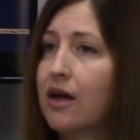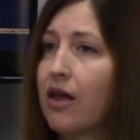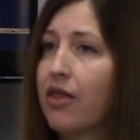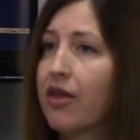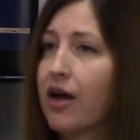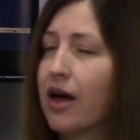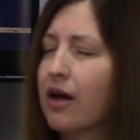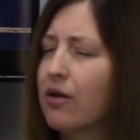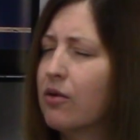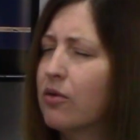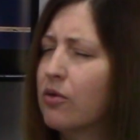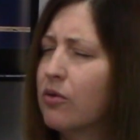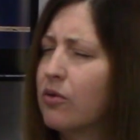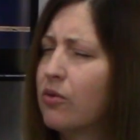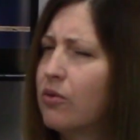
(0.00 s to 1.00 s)
thought,
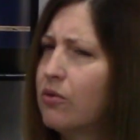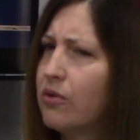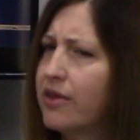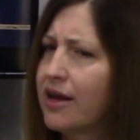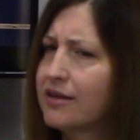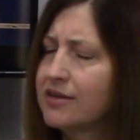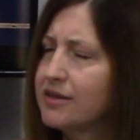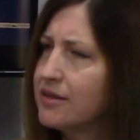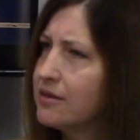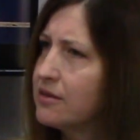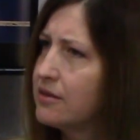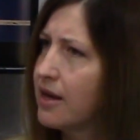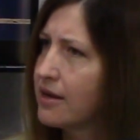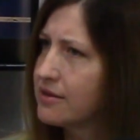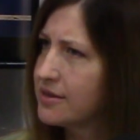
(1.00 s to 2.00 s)
oh, that's
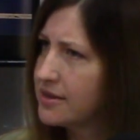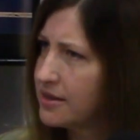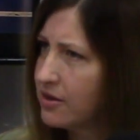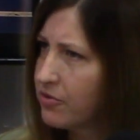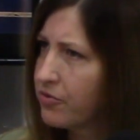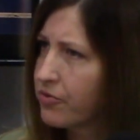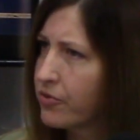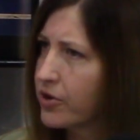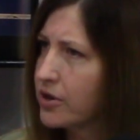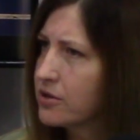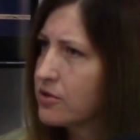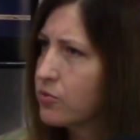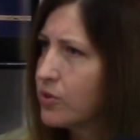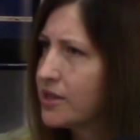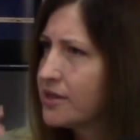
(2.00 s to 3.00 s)
that's
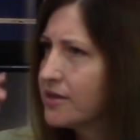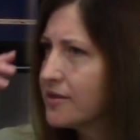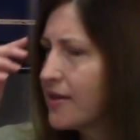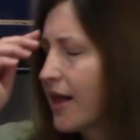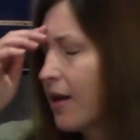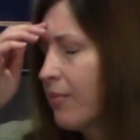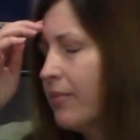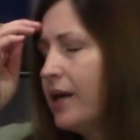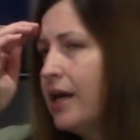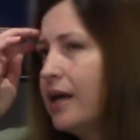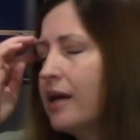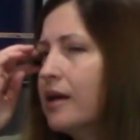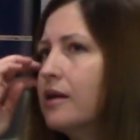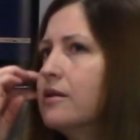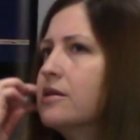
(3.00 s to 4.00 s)
different. What does that
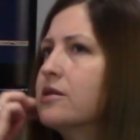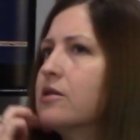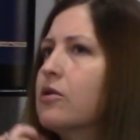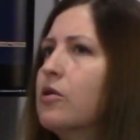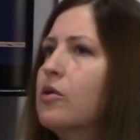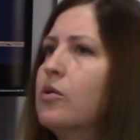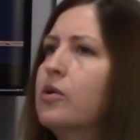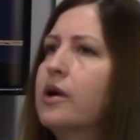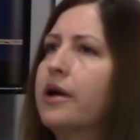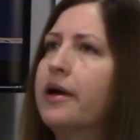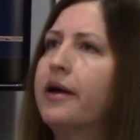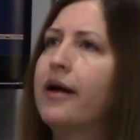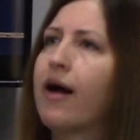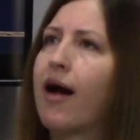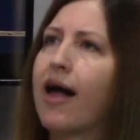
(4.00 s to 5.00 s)
mean? And so
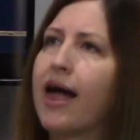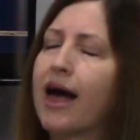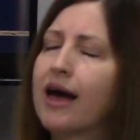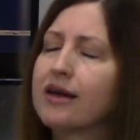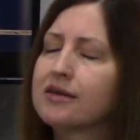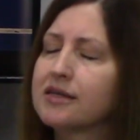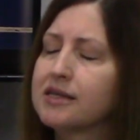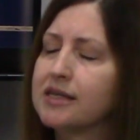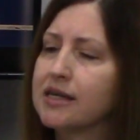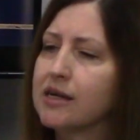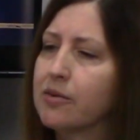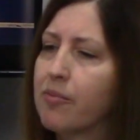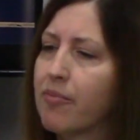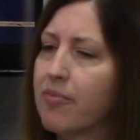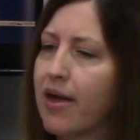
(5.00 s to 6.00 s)
I asked
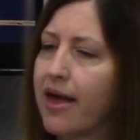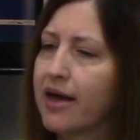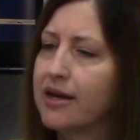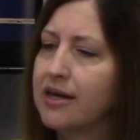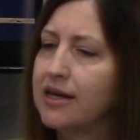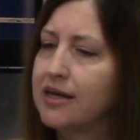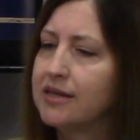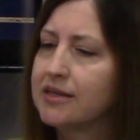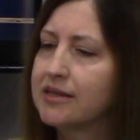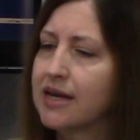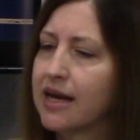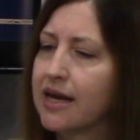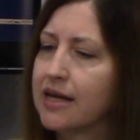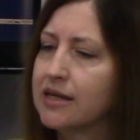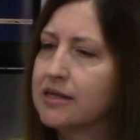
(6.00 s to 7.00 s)
him, and he
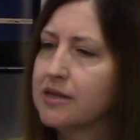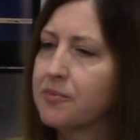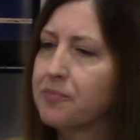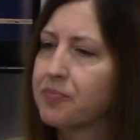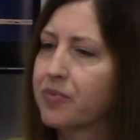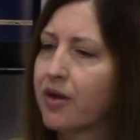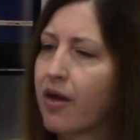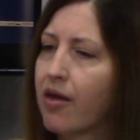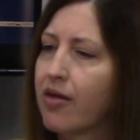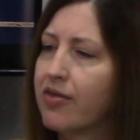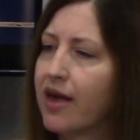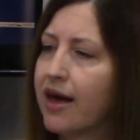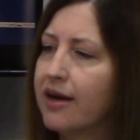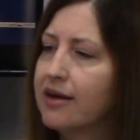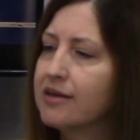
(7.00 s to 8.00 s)
said
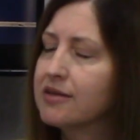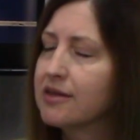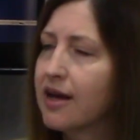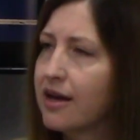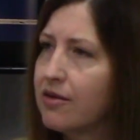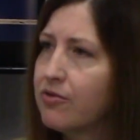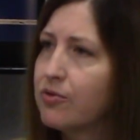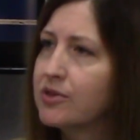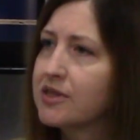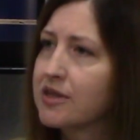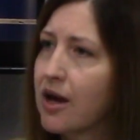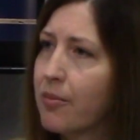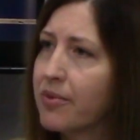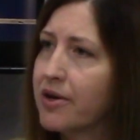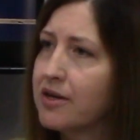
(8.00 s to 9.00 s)
that his life was
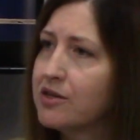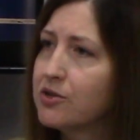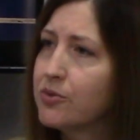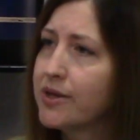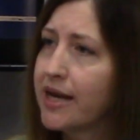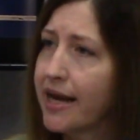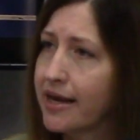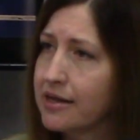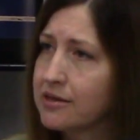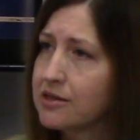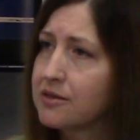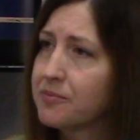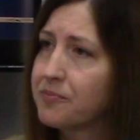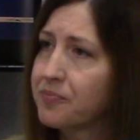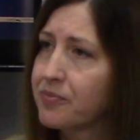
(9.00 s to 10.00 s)
coming to an end.
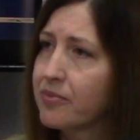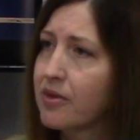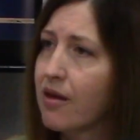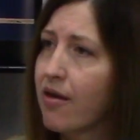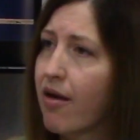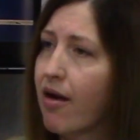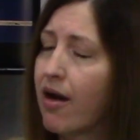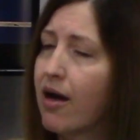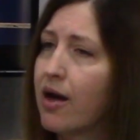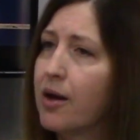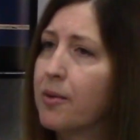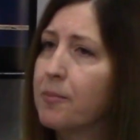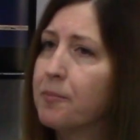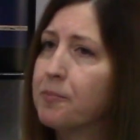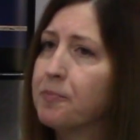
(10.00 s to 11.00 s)

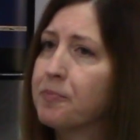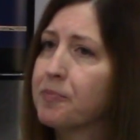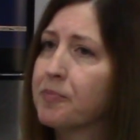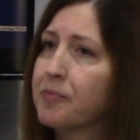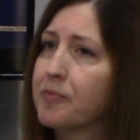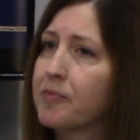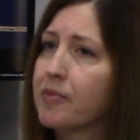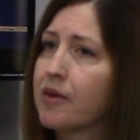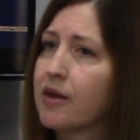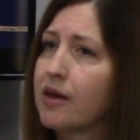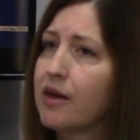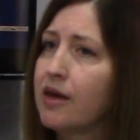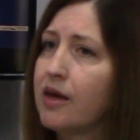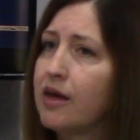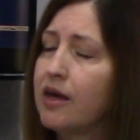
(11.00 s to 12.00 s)
Um,
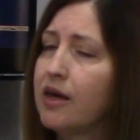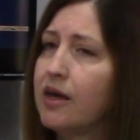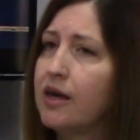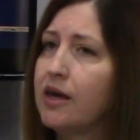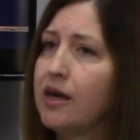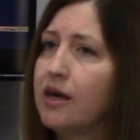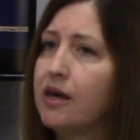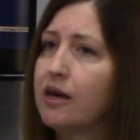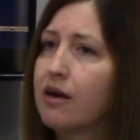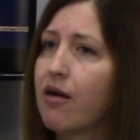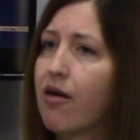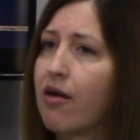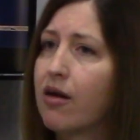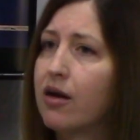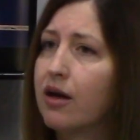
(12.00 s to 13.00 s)
he
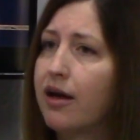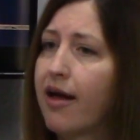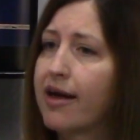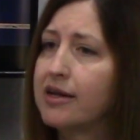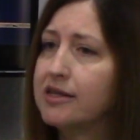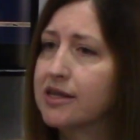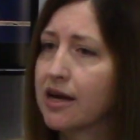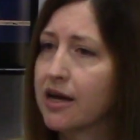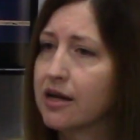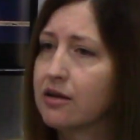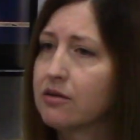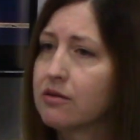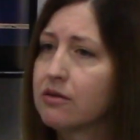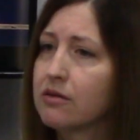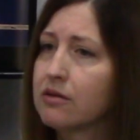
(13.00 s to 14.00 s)
had
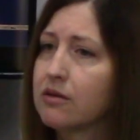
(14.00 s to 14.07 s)
done